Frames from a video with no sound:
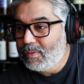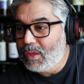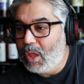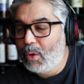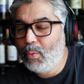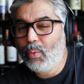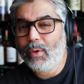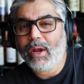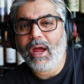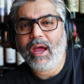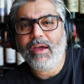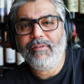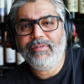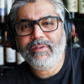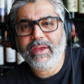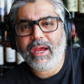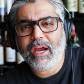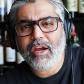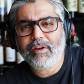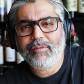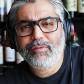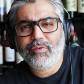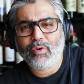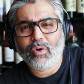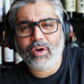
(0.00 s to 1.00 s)
Would I have
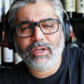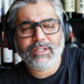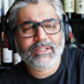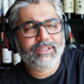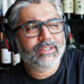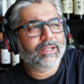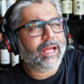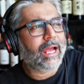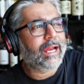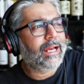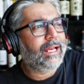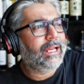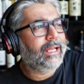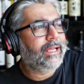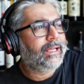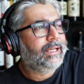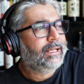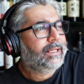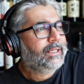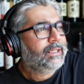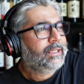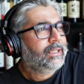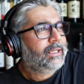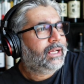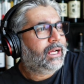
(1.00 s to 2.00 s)
cared for a slightly
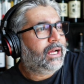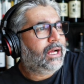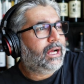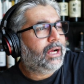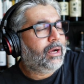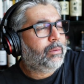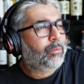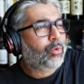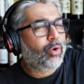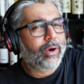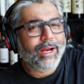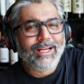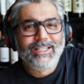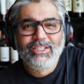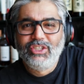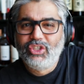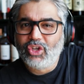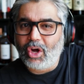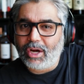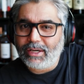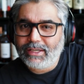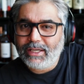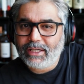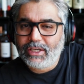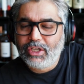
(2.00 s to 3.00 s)
more
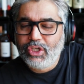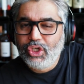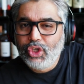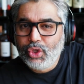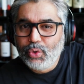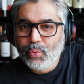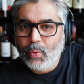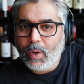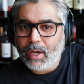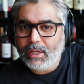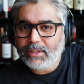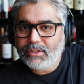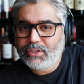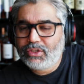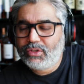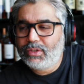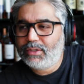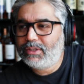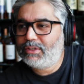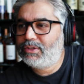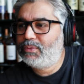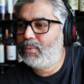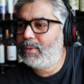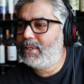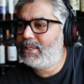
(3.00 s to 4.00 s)
exotic nuance to
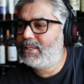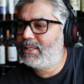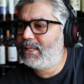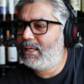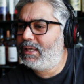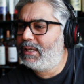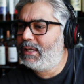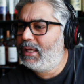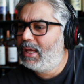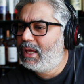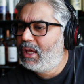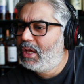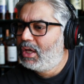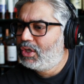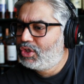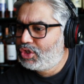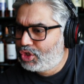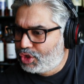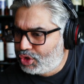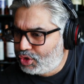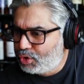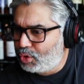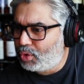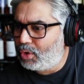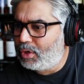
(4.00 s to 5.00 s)
this whiskey?
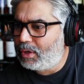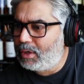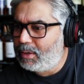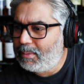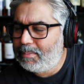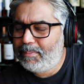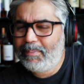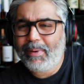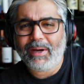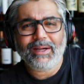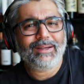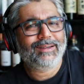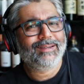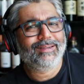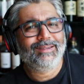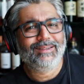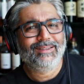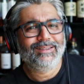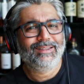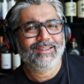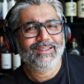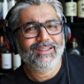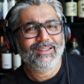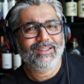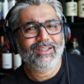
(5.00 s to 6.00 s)
Sure, but
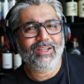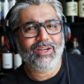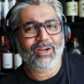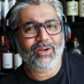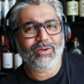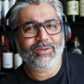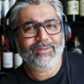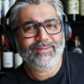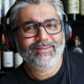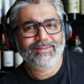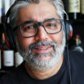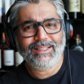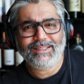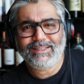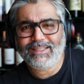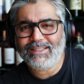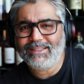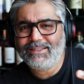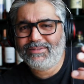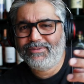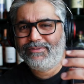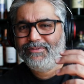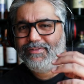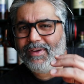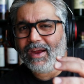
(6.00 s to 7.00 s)
you know, this
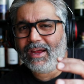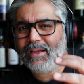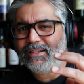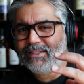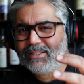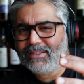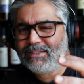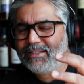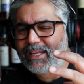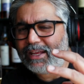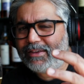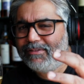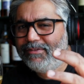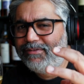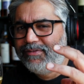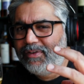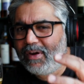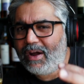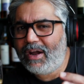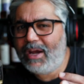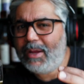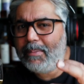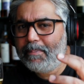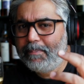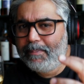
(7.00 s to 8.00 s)
is like
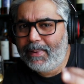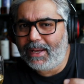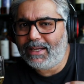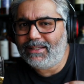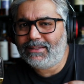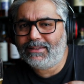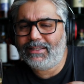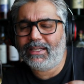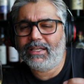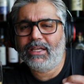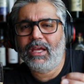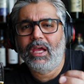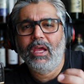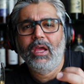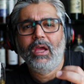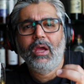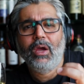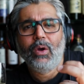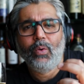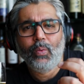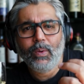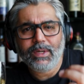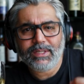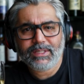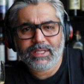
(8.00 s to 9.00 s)
very basic
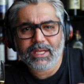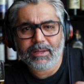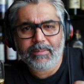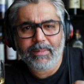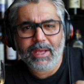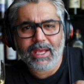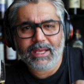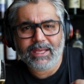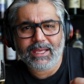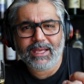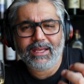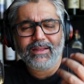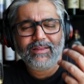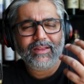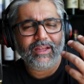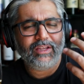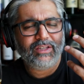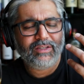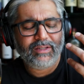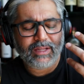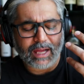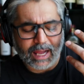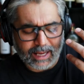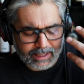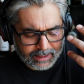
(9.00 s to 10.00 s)
whiskey making.
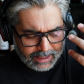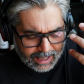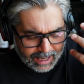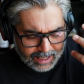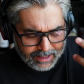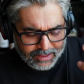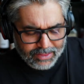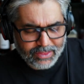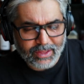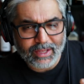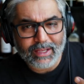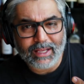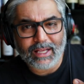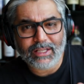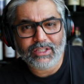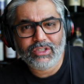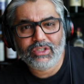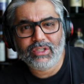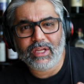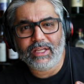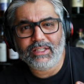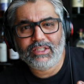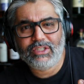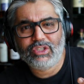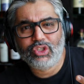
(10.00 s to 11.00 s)
I think
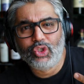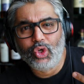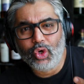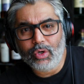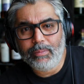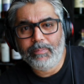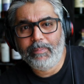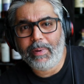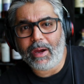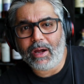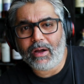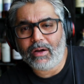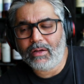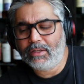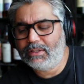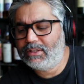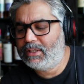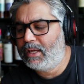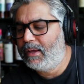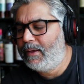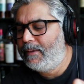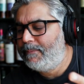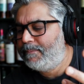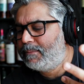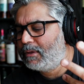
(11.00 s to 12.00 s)
it's good barrels,
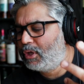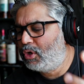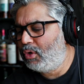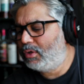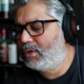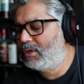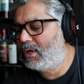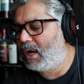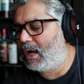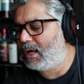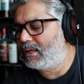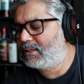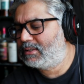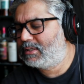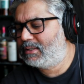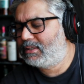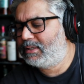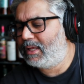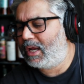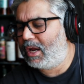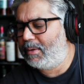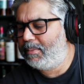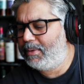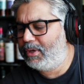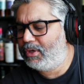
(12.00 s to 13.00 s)
good casks
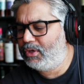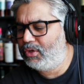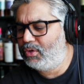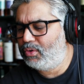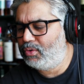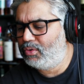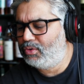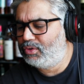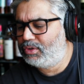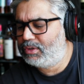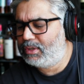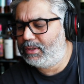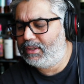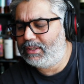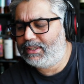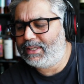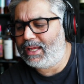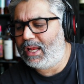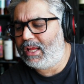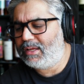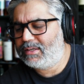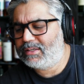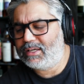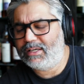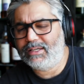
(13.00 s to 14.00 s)
that are being used. The
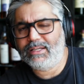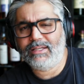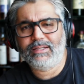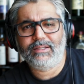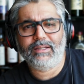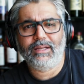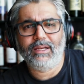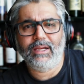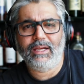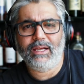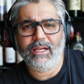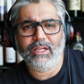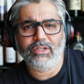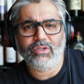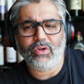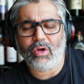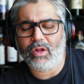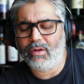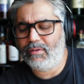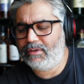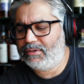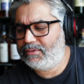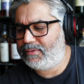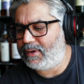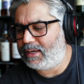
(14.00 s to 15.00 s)
Talisker distillate is
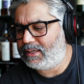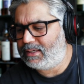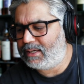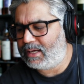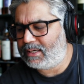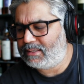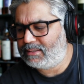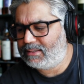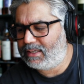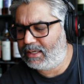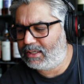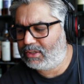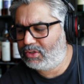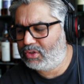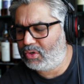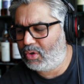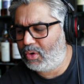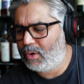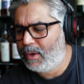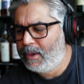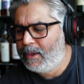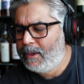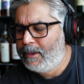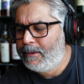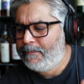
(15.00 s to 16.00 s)
always fantastic.
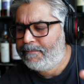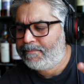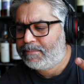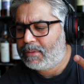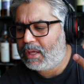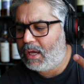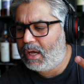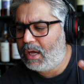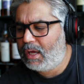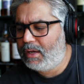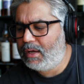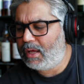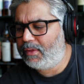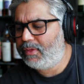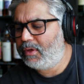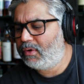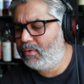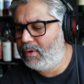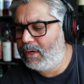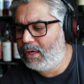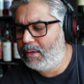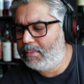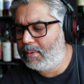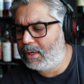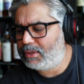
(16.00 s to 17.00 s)
So Nothing
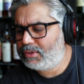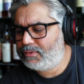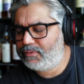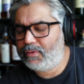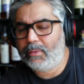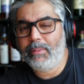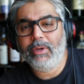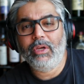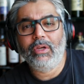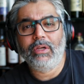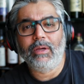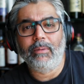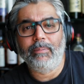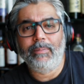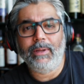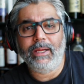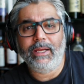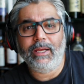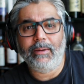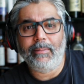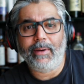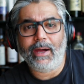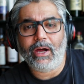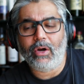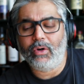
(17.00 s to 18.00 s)
really much for me to
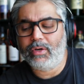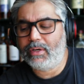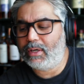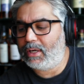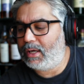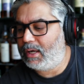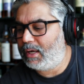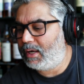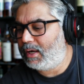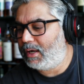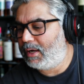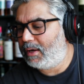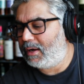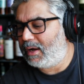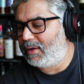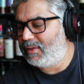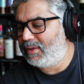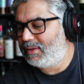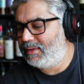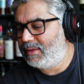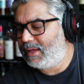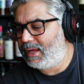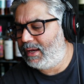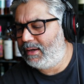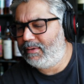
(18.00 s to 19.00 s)
complain about,
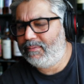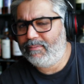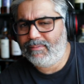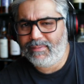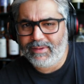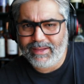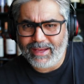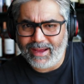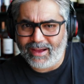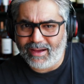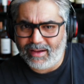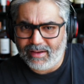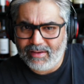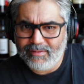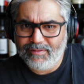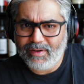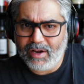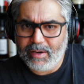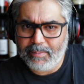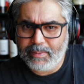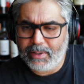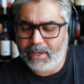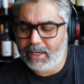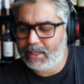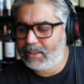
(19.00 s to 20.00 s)
other than, yeah,
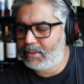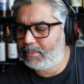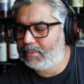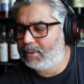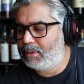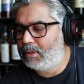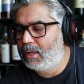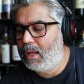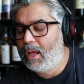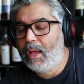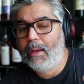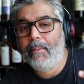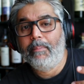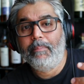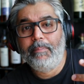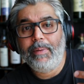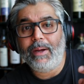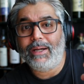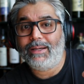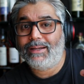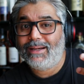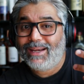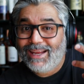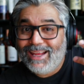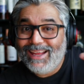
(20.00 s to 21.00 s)
very predictable,
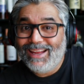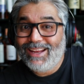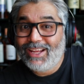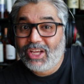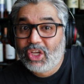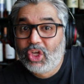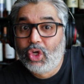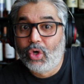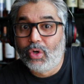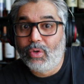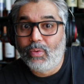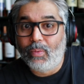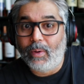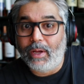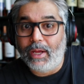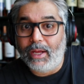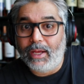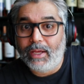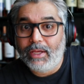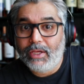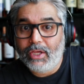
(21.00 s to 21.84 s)
but in a good way.